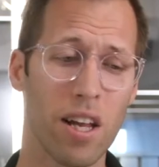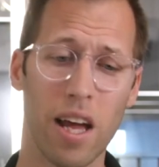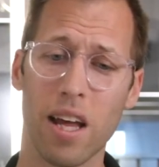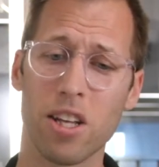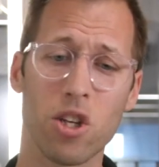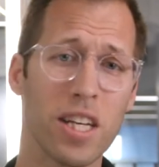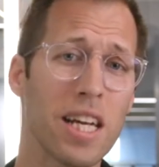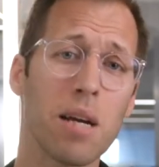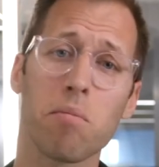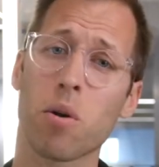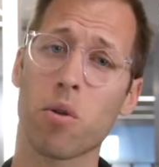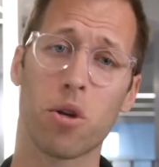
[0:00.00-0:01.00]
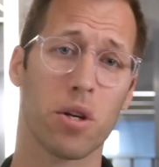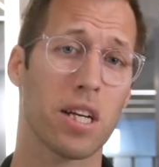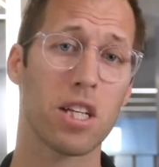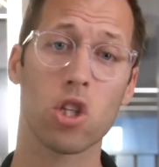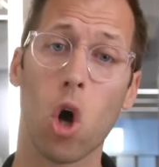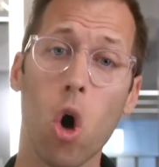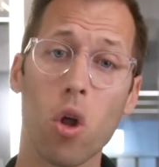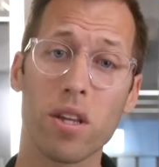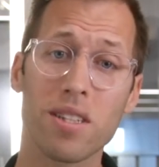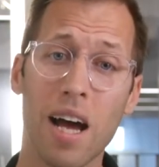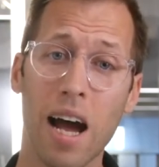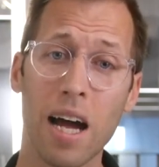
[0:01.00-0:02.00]
And you can't be with your kids all the
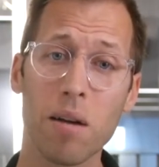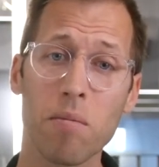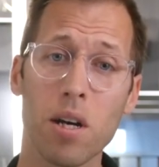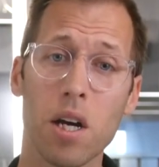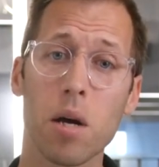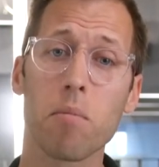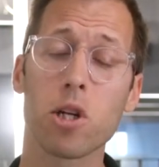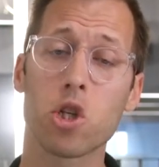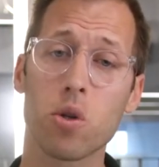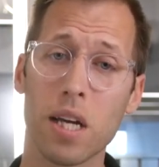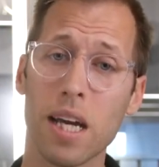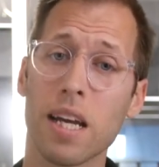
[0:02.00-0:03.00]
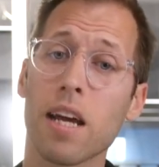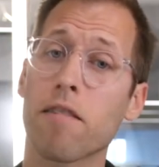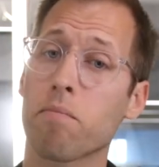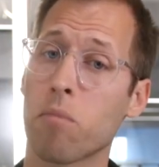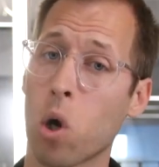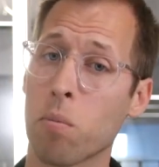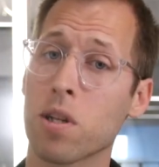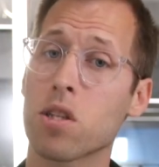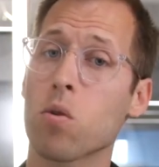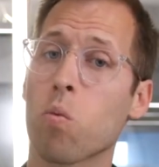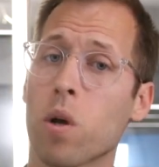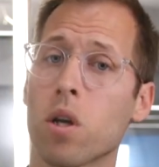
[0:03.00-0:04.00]
time, but you can have moments
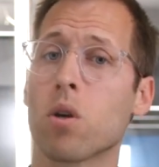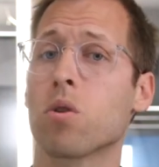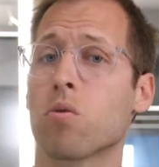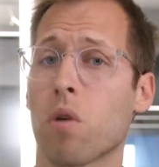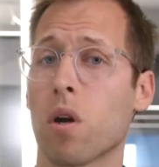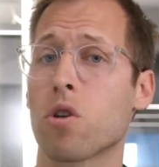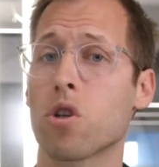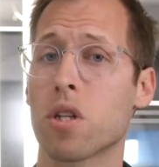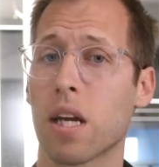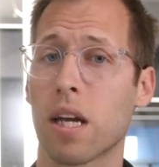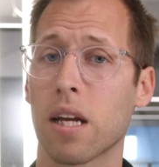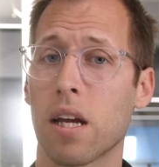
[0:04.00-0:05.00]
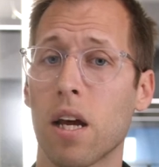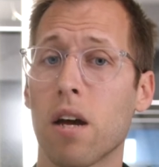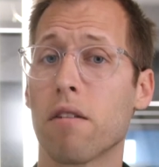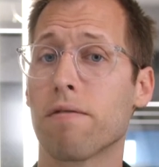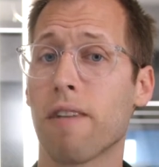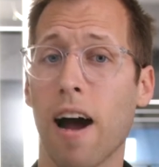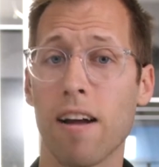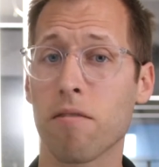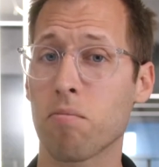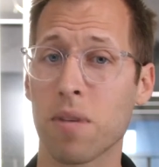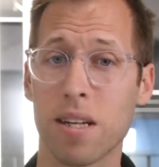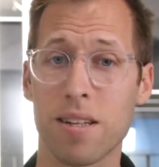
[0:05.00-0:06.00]
and windows throughout your day,
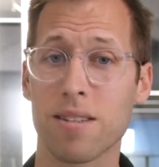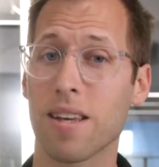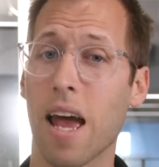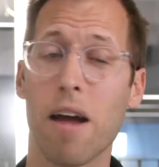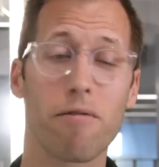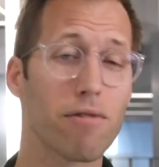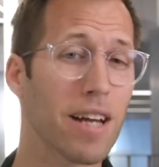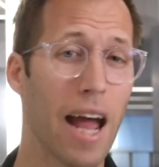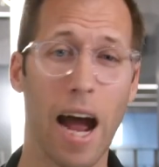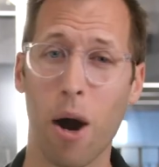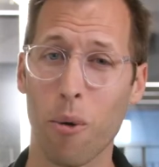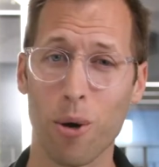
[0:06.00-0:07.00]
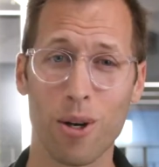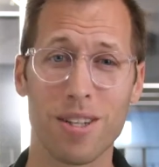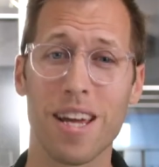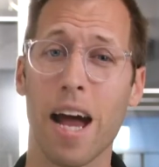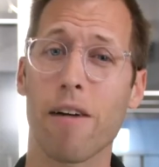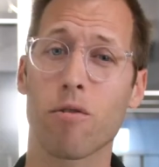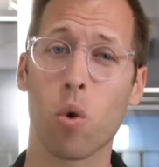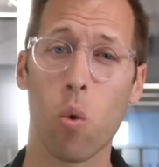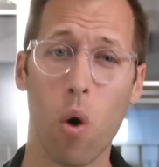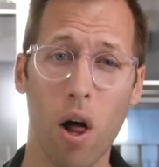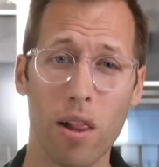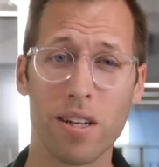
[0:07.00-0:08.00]
5 minutes every hour, to have
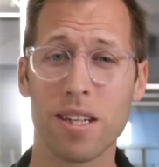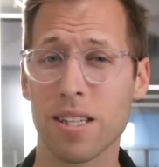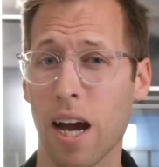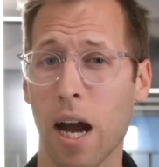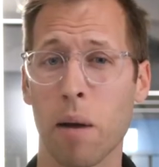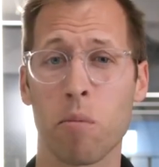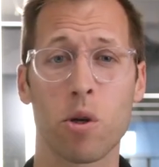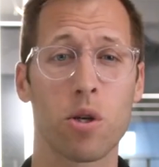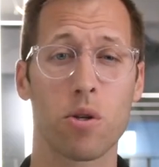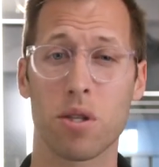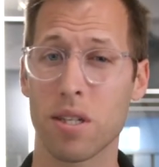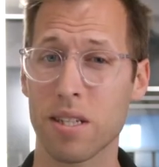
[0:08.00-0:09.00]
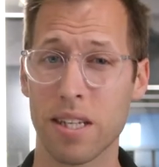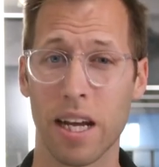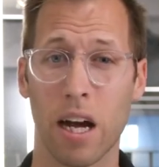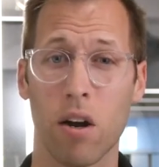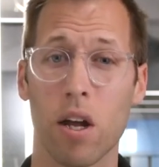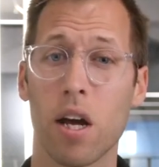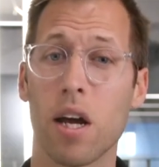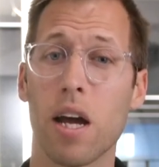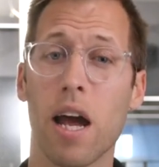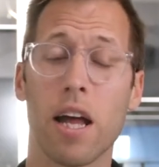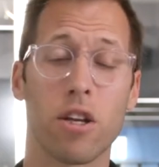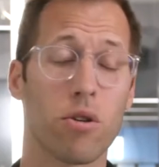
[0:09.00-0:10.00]
quality time where you sit down
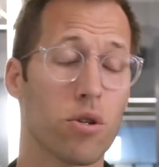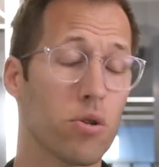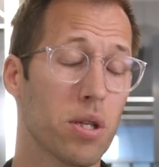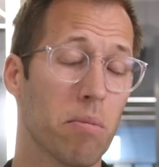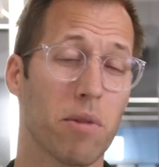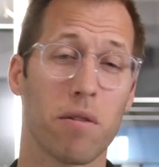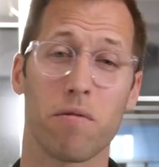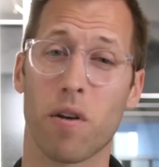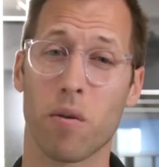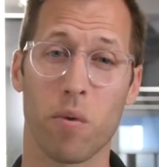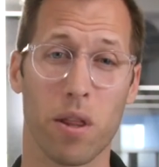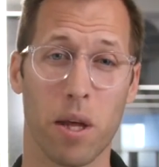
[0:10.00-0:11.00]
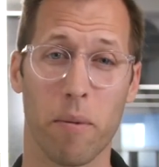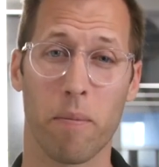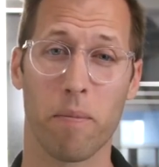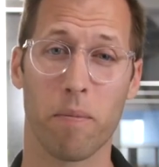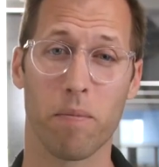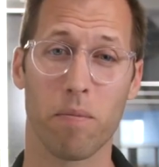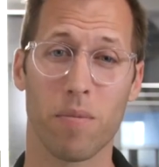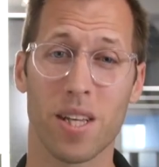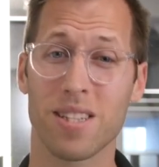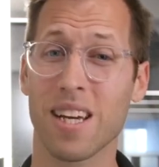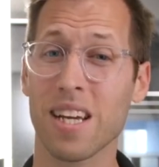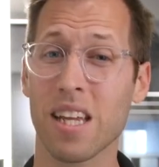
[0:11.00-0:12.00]
and you do something fun with them. The
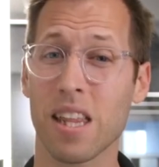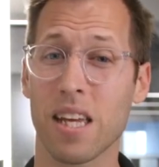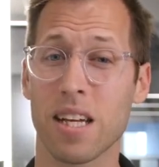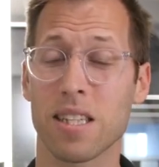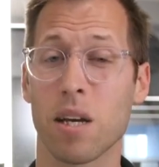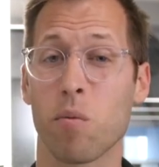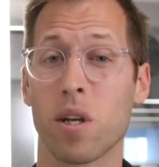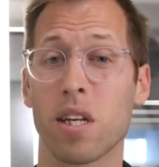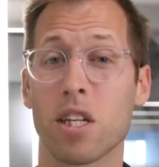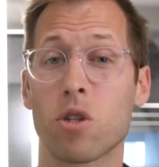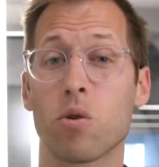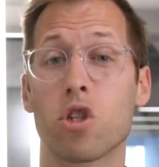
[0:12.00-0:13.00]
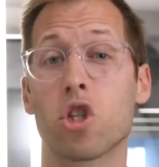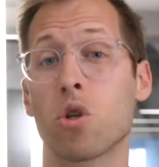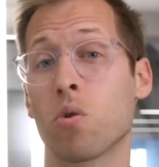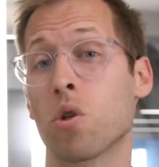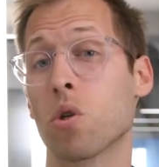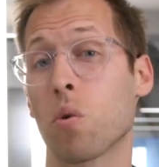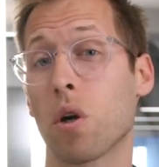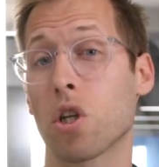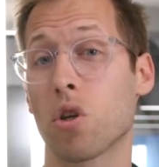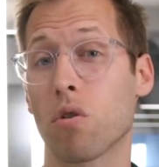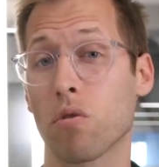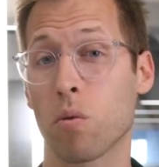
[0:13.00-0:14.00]
second thing is that we need to attune to our
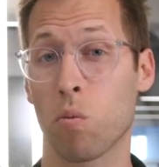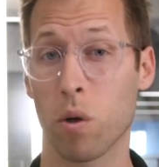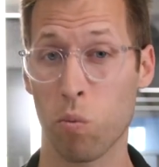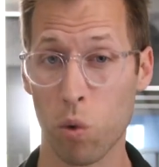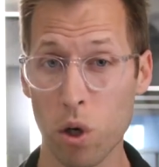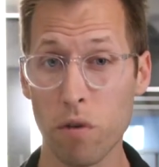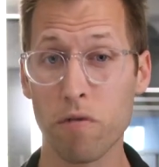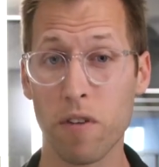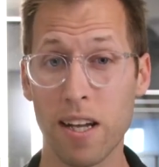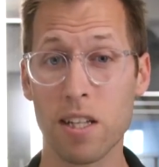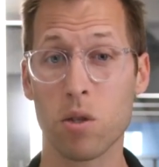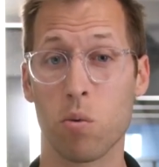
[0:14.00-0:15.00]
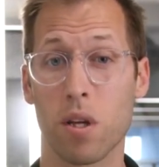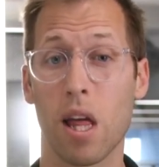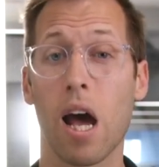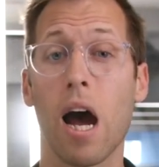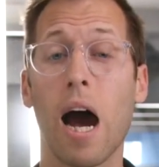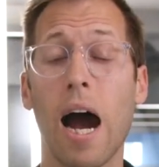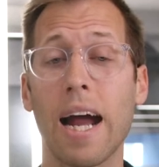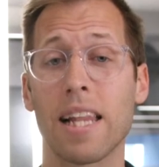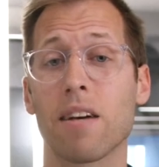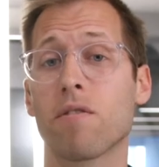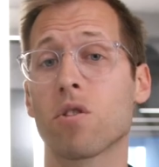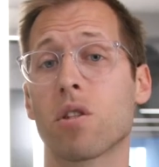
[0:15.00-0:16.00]
children. When we're faced with high
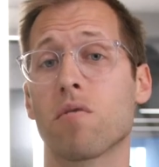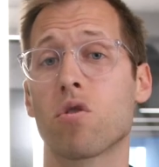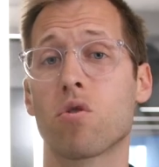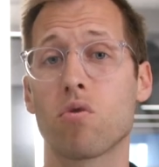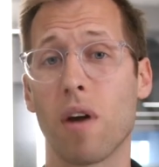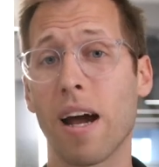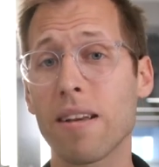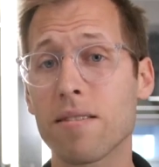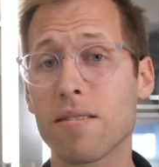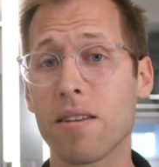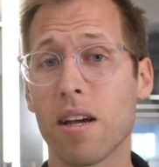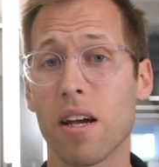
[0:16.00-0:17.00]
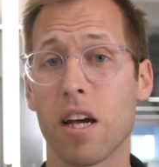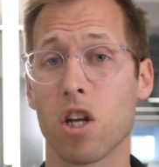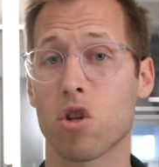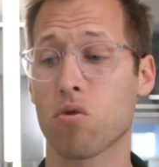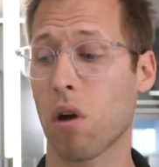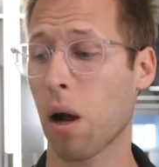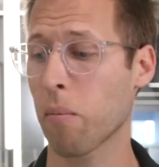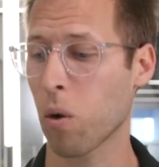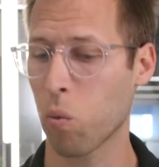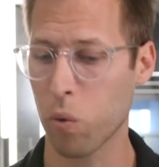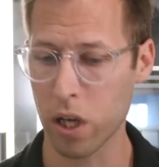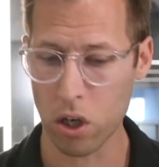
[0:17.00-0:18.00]
levels of stress and trauma,
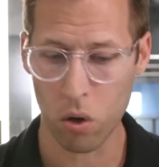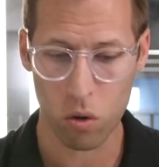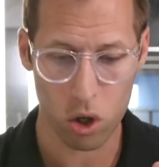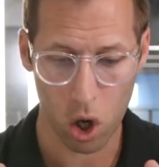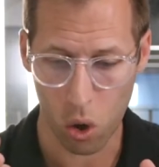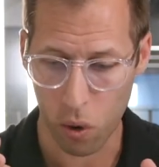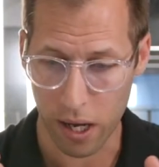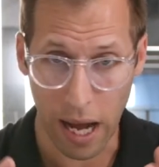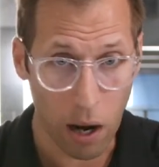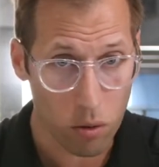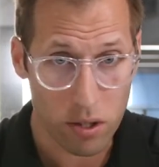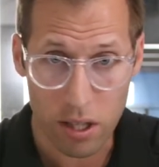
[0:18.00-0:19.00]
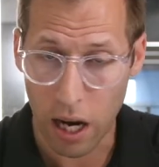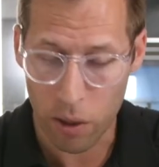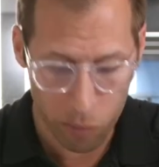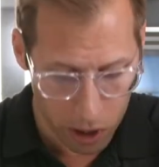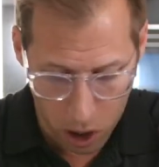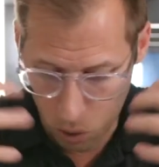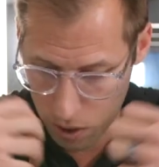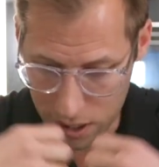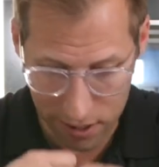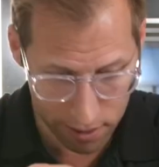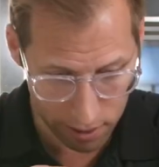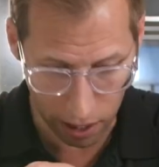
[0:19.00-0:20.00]
we don't go outside, we go
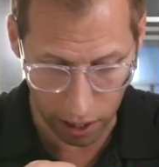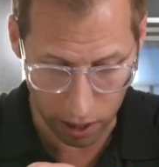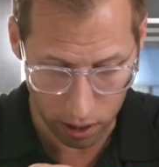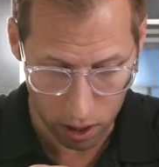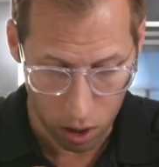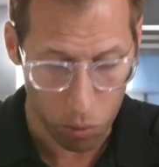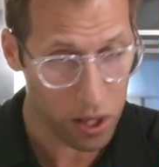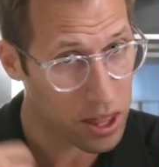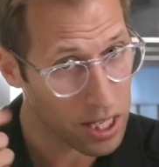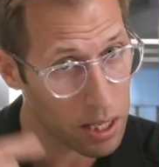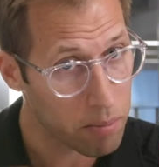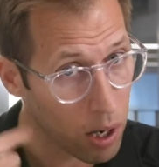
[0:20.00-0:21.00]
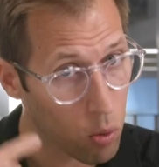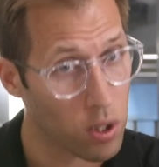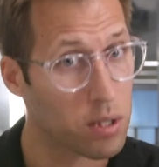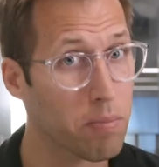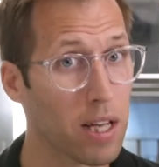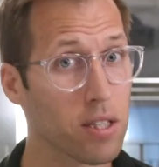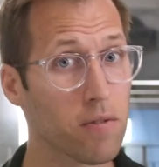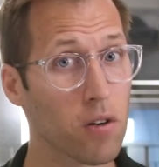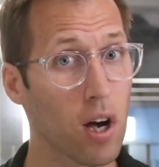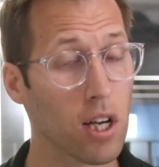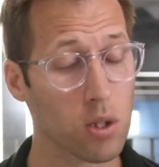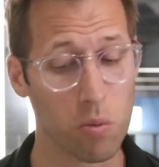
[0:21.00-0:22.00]
inside. We think about what's best
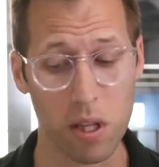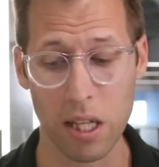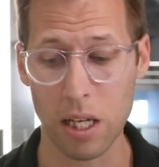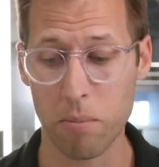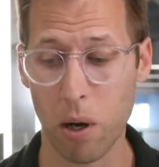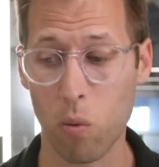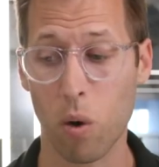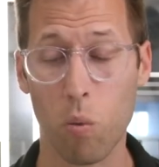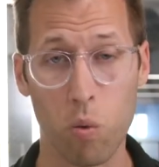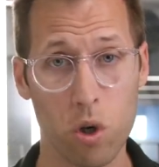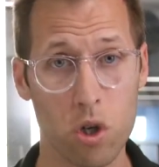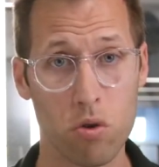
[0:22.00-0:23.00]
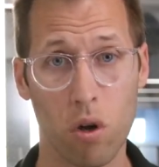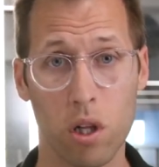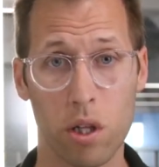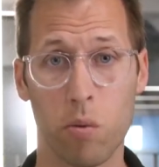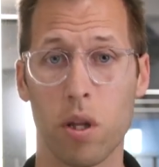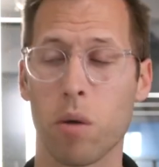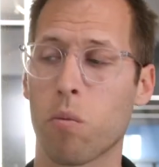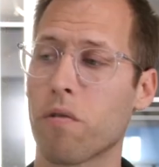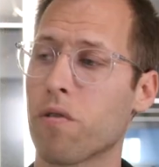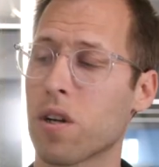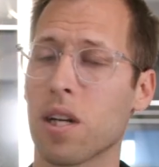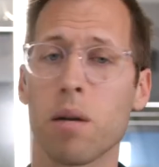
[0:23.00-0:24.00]
for us. We think about what we're struggling with, and we
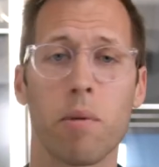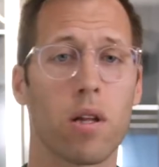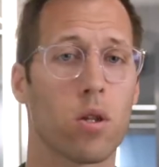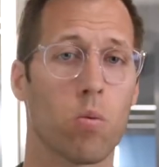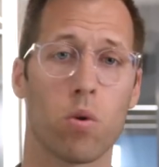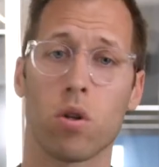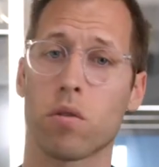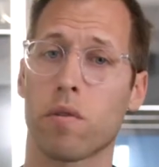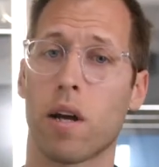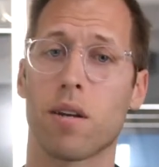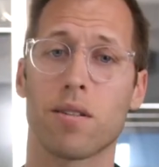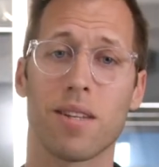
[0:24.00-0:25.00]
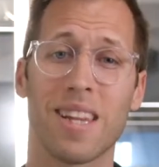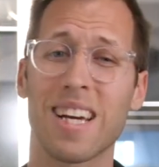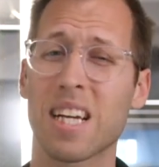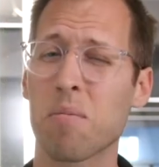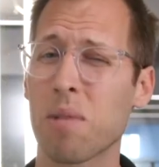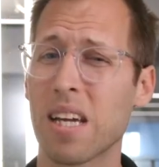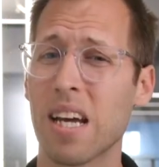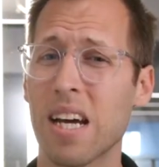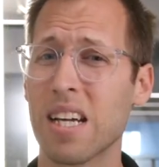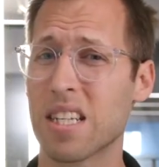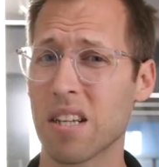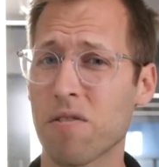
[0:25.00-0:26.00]
forget about the world around us, and that can be
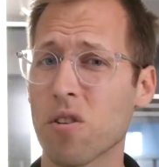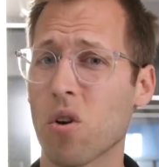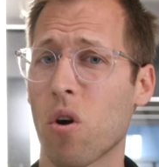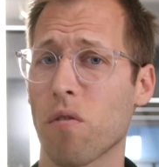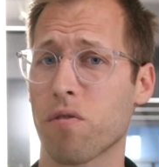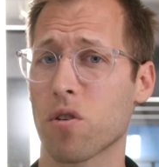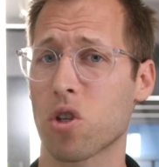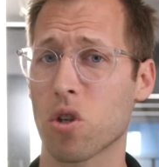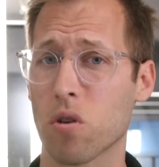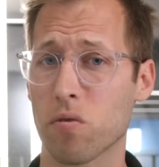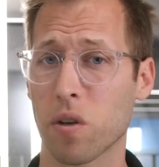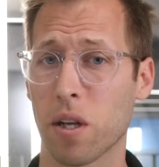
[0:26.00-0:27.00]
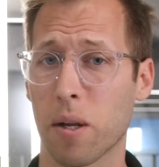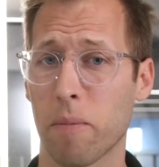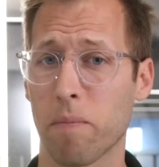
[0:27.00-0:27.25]
difficult for children.